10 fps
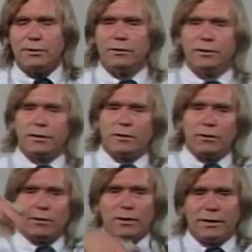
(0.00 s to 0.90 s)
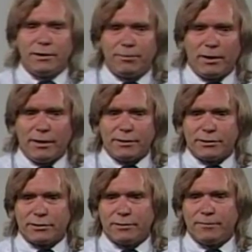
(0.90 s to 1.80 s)
and using the whole in the
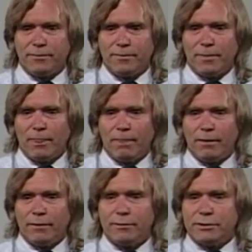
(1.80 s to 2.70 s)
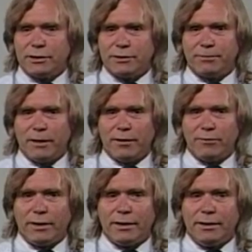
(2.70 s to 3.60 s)
parts, which is, by the
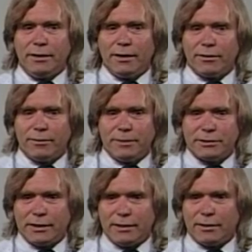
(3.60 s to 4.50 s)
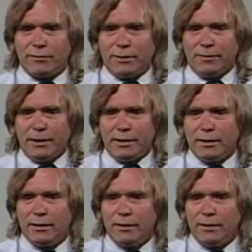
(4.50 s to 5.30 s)
way, another mistake that we make.